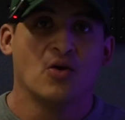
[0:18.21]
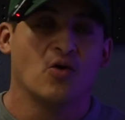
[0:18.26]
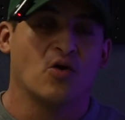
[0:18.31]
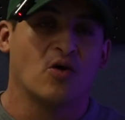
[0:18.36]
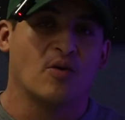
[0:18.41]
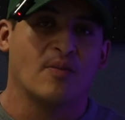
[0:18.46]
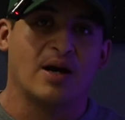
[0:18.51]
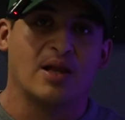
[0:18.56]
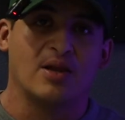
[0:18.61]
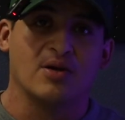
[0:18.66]

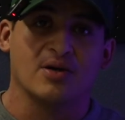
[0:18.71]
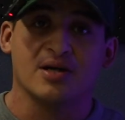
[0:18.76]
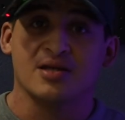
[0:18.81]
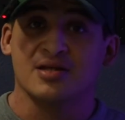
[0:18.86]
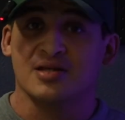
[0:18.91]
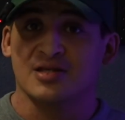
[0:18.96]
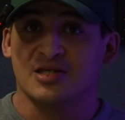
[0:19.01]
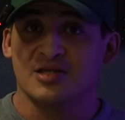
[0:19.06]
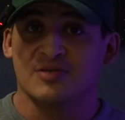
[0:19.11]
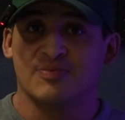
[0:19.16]
or am I looking
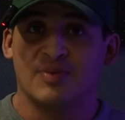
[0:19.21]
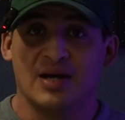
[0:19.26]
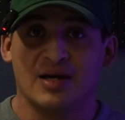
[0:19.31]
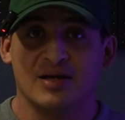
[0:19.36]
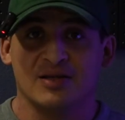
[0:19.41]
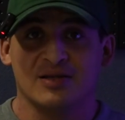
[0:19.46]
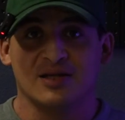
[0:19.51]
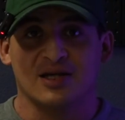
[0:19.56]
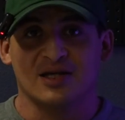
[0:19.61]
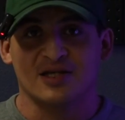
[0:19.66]
to
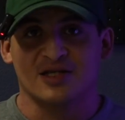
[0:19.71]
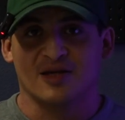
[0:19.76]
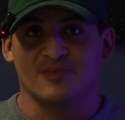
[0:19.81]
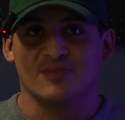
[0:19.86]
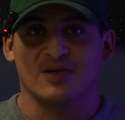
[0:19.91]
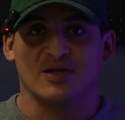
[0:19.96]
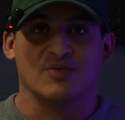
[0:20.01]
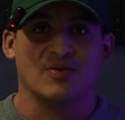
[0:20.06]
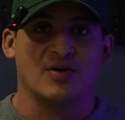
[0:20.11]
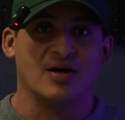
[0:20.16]
spend, get something